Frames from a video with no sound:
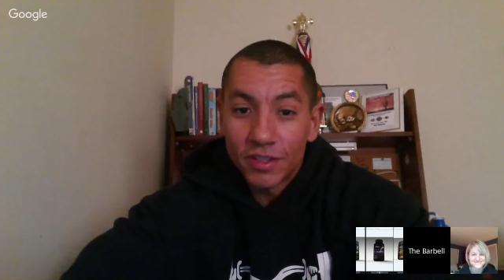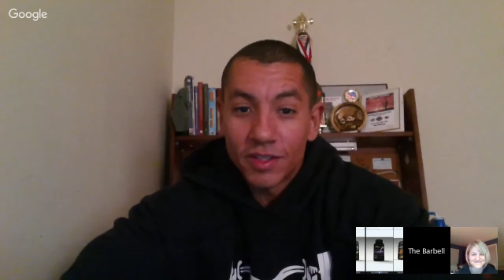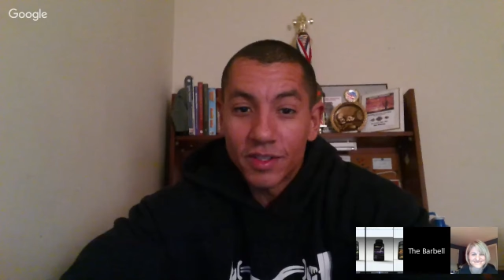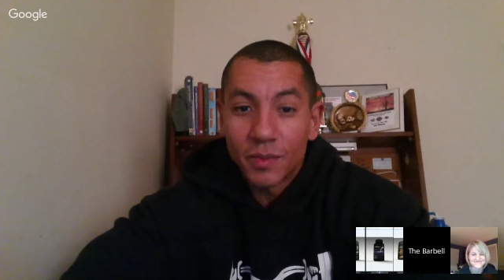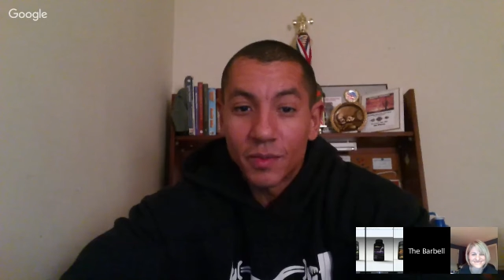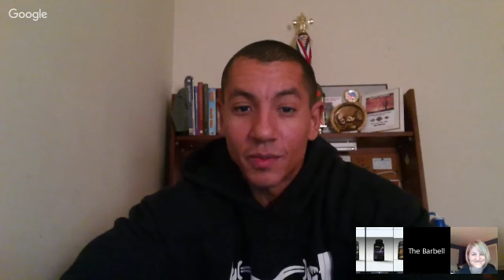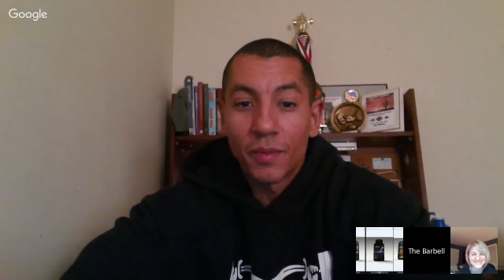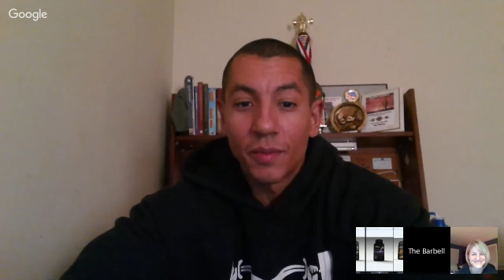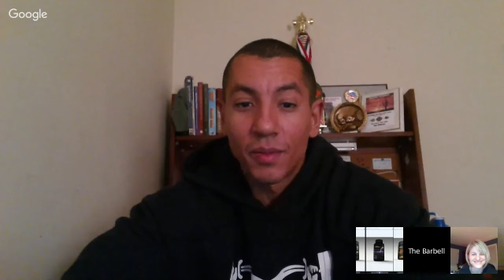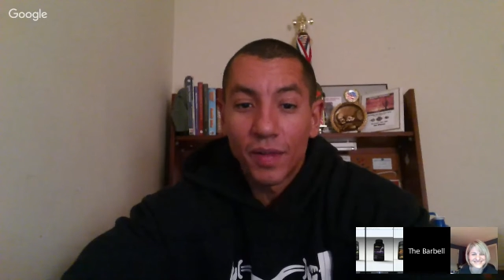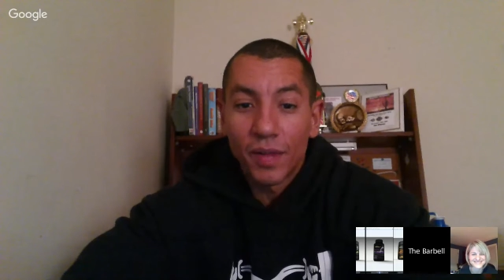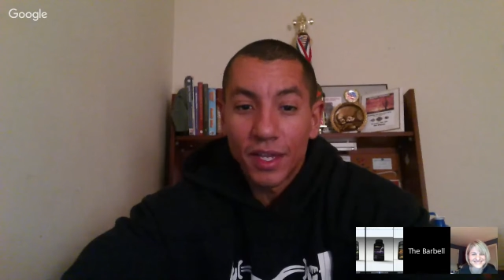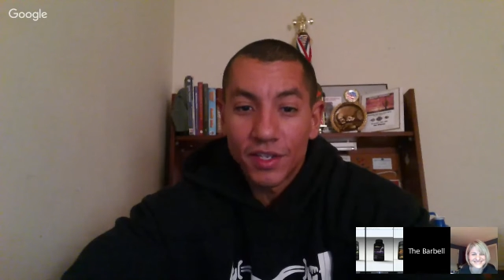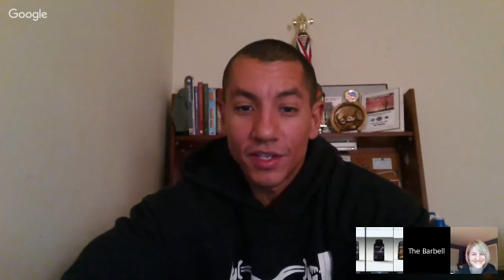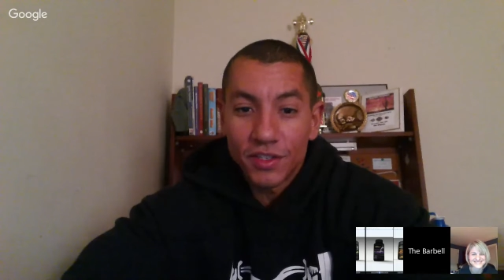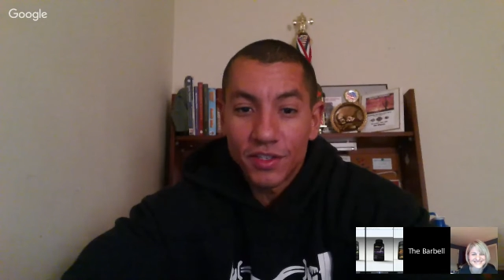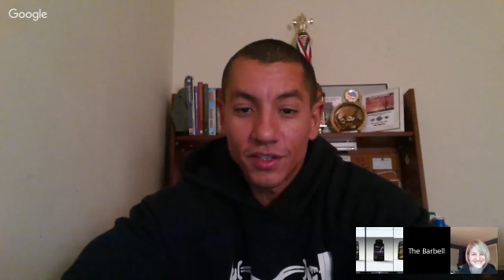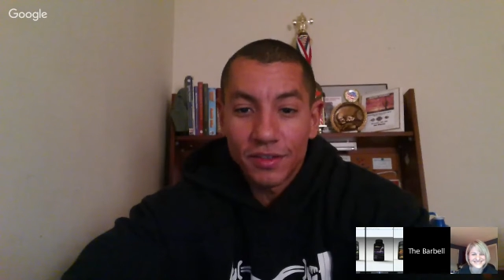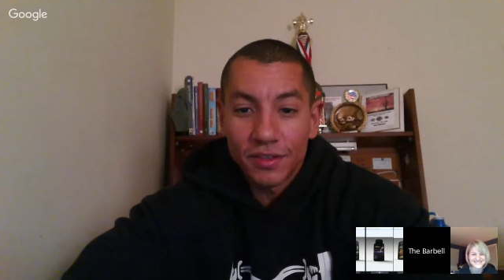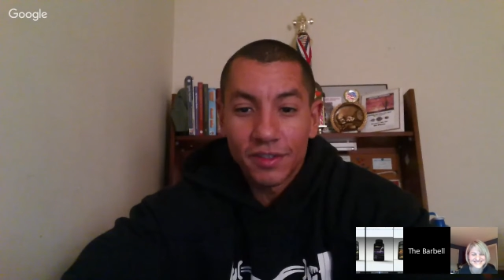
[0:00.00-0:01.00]
It's been a
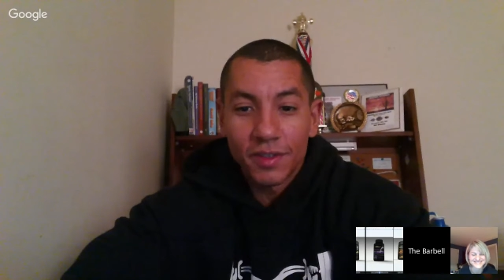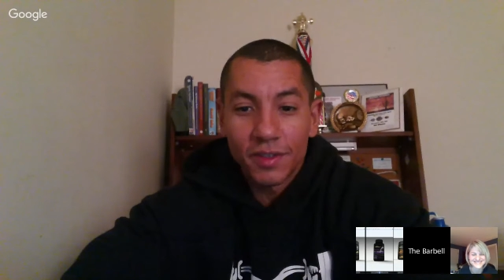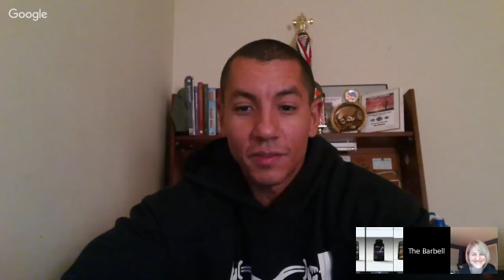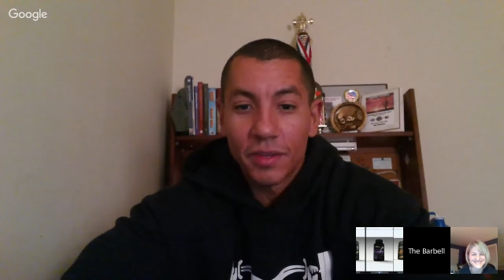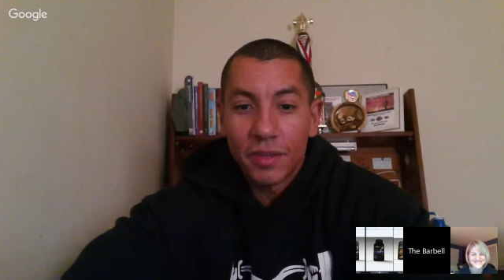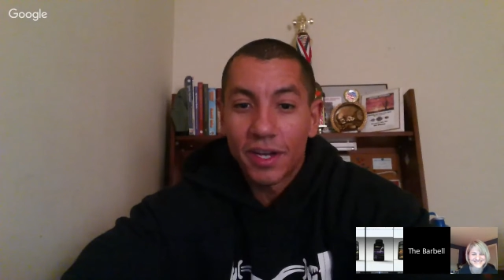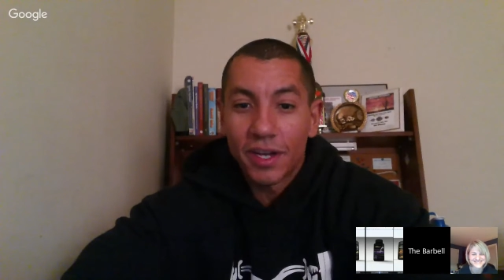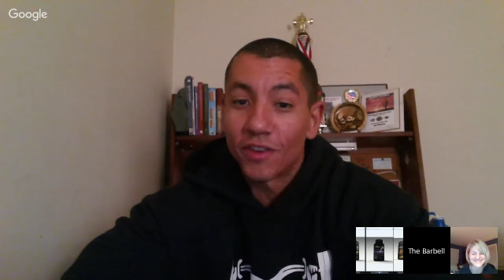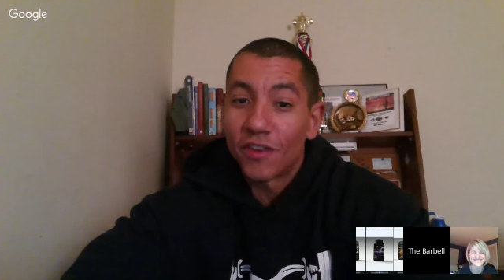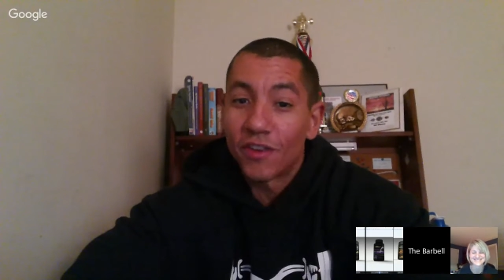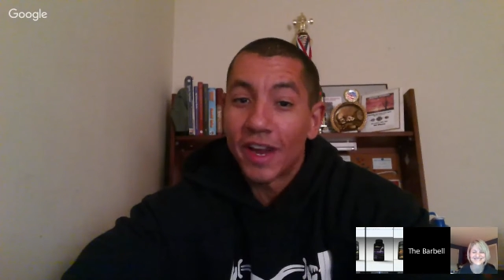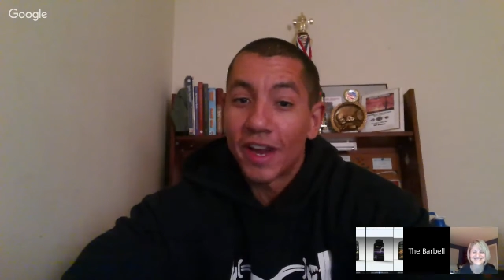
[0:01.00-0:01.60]
pleasure. You've been a great